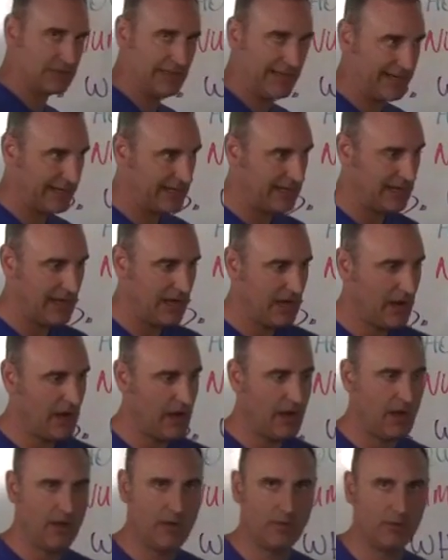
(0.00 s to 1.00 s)
like
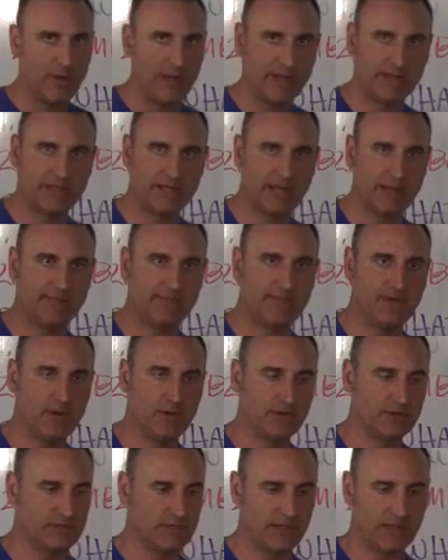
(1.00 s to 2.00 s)
hallway type
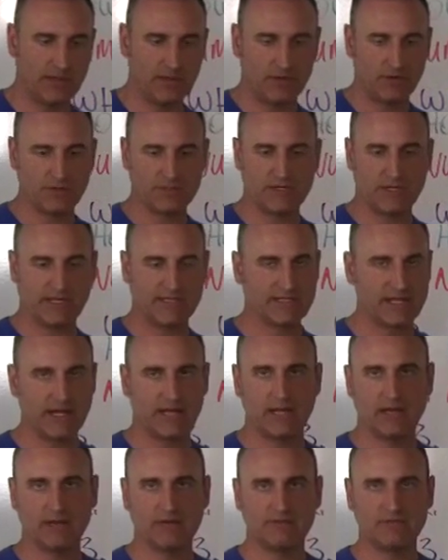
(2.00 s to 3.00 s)
phones, and then there's
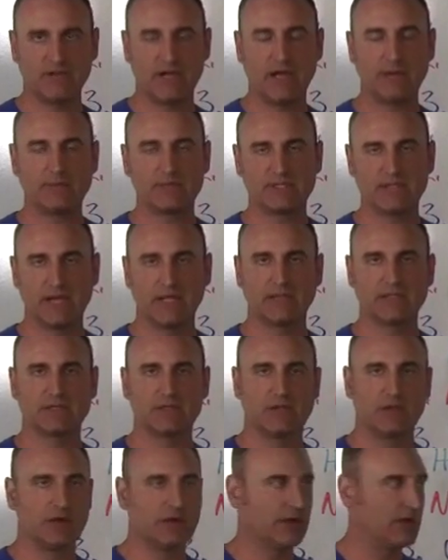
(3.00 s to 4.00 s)
executive type sets
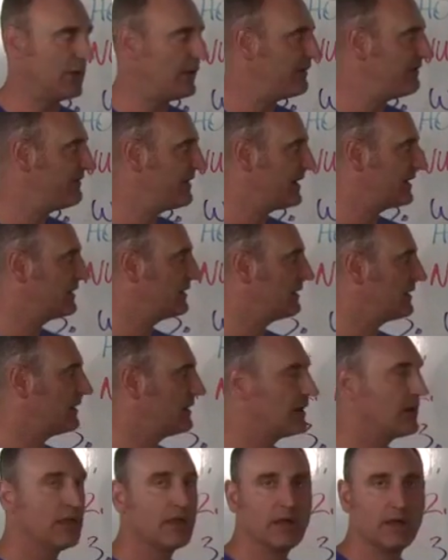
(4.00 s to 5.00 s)
that are going to affect
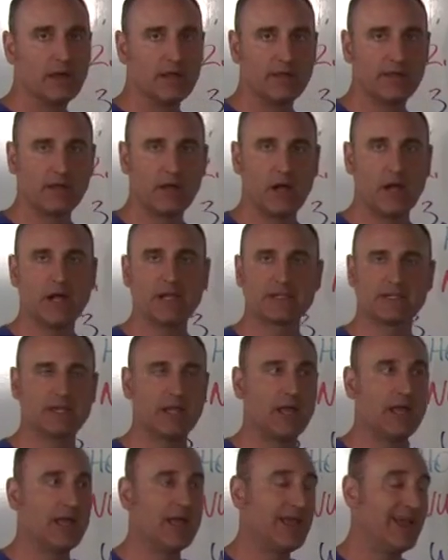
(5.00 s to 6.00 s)
the cost,
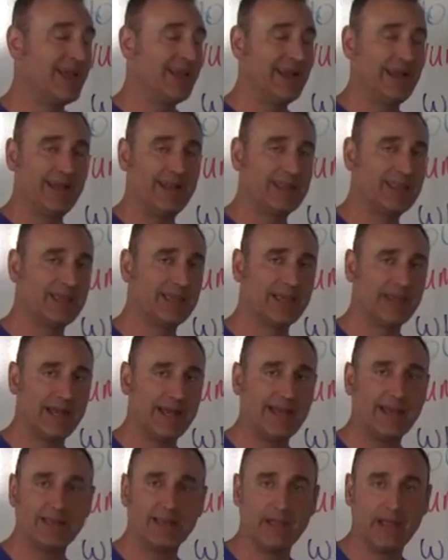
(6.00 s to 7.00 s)
and anything
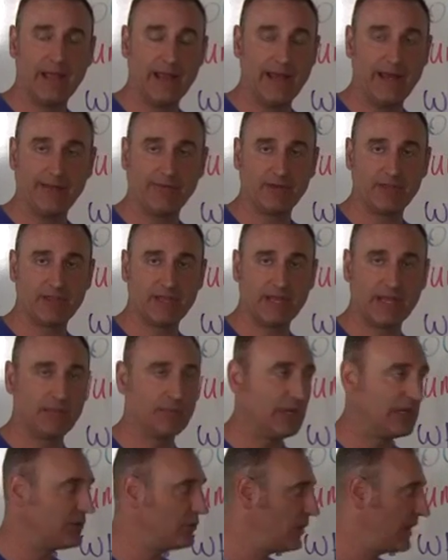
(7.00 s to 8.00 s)
and everything in
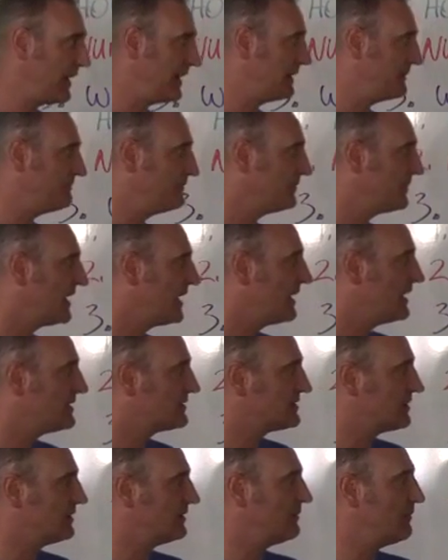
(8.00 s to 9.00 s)
between.
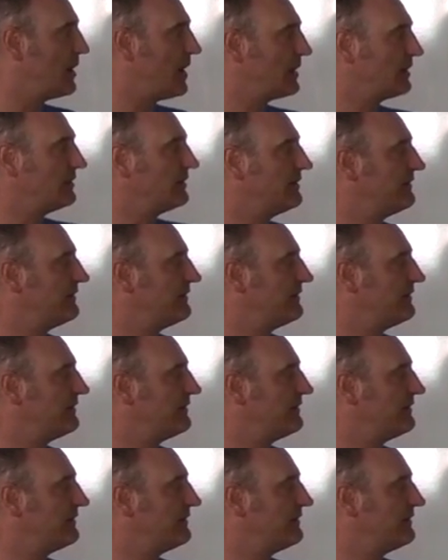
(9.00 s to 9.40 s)
So the model of